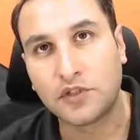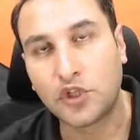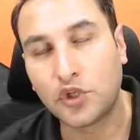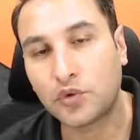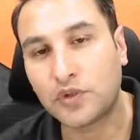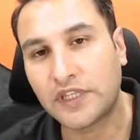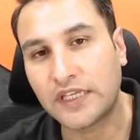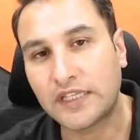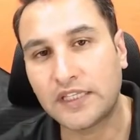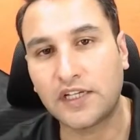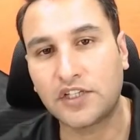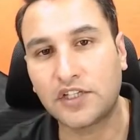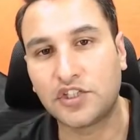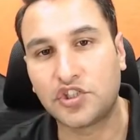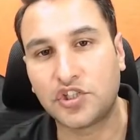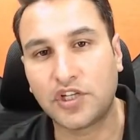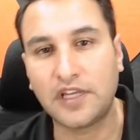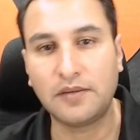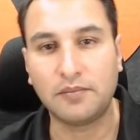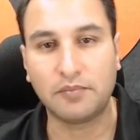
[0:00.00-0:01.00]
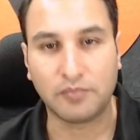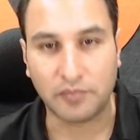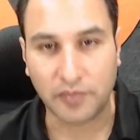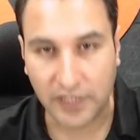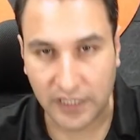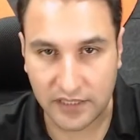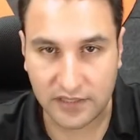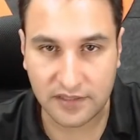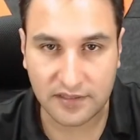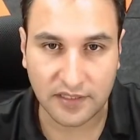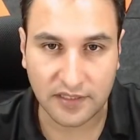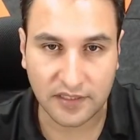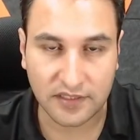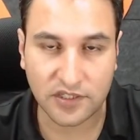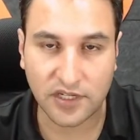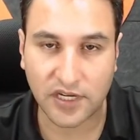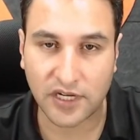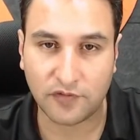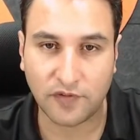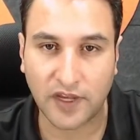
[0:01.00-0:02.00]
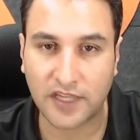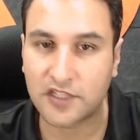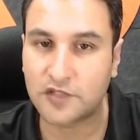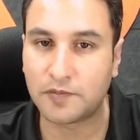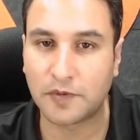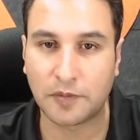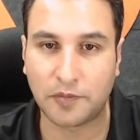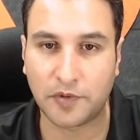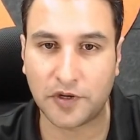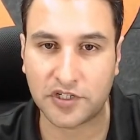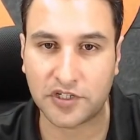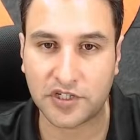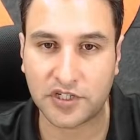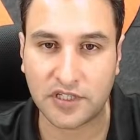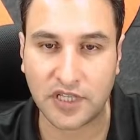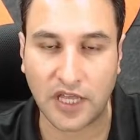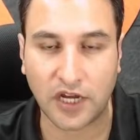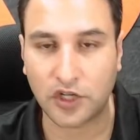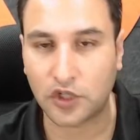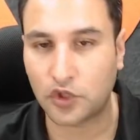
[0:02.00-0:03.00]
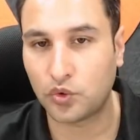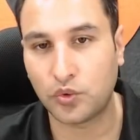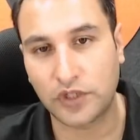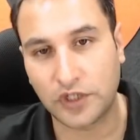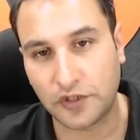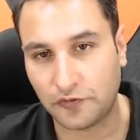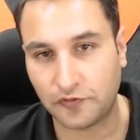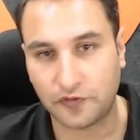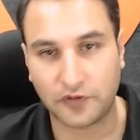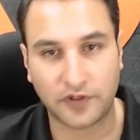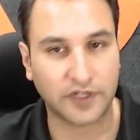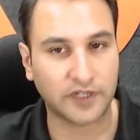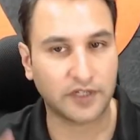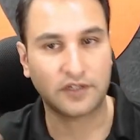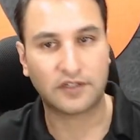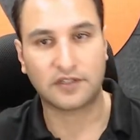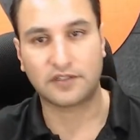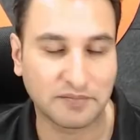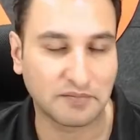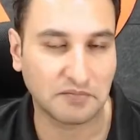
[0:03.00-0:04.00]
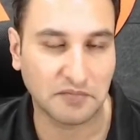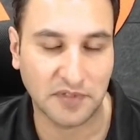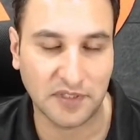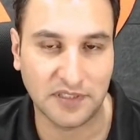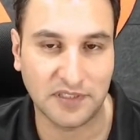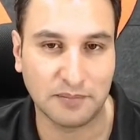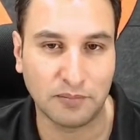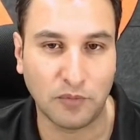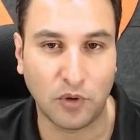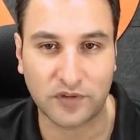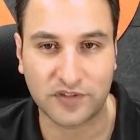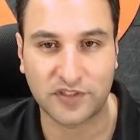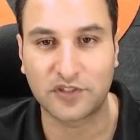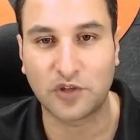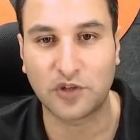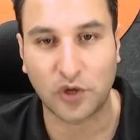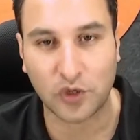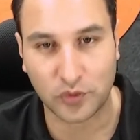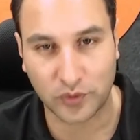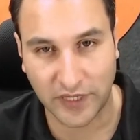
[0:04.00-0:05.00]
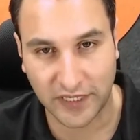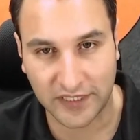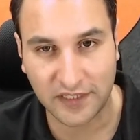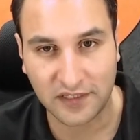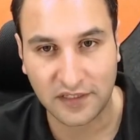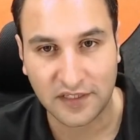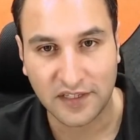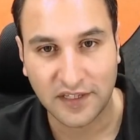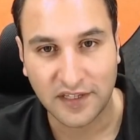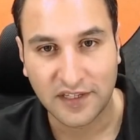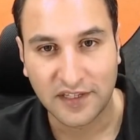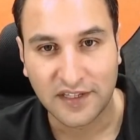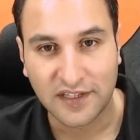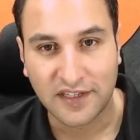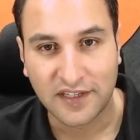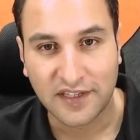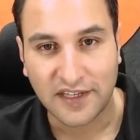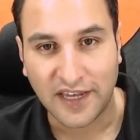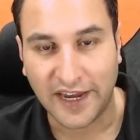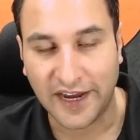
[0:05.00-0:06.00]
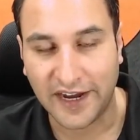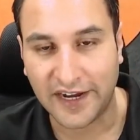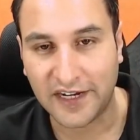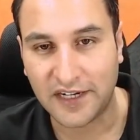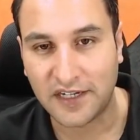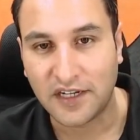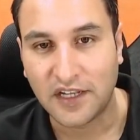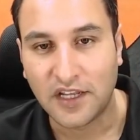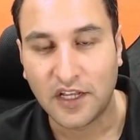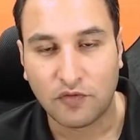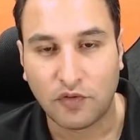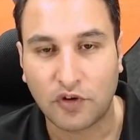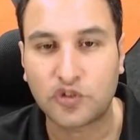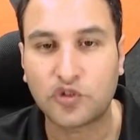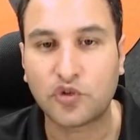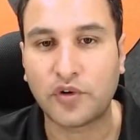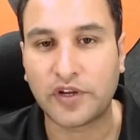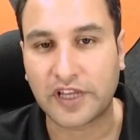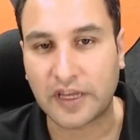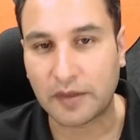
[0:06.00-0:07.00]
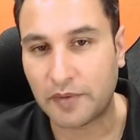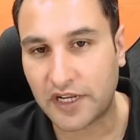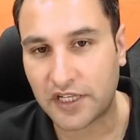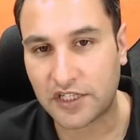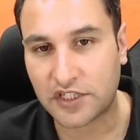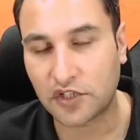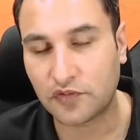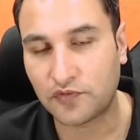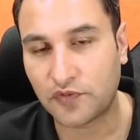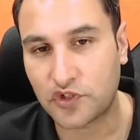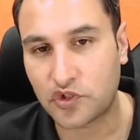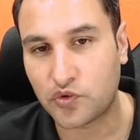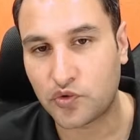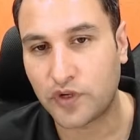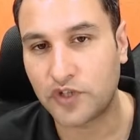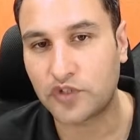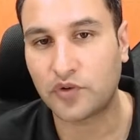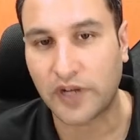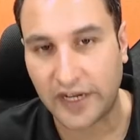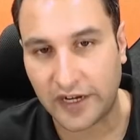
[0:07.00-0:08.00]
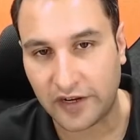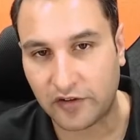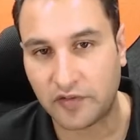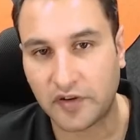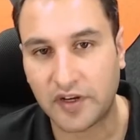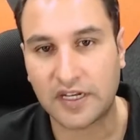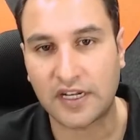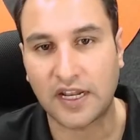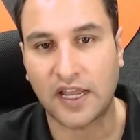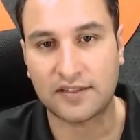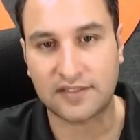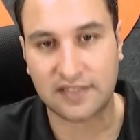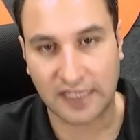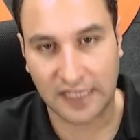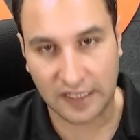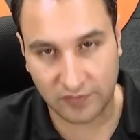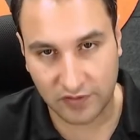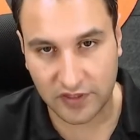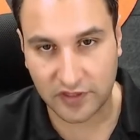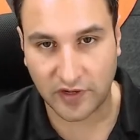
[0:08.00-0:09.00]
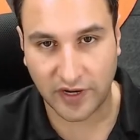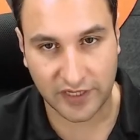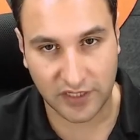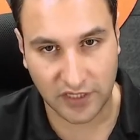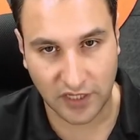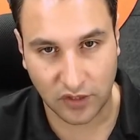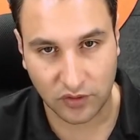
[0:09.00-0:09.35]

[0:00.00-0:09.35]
Do you think that JEE Mains and JEE Advanced preparation are two different boxes altogether? And what's your recommendation for students who are entering class 11th right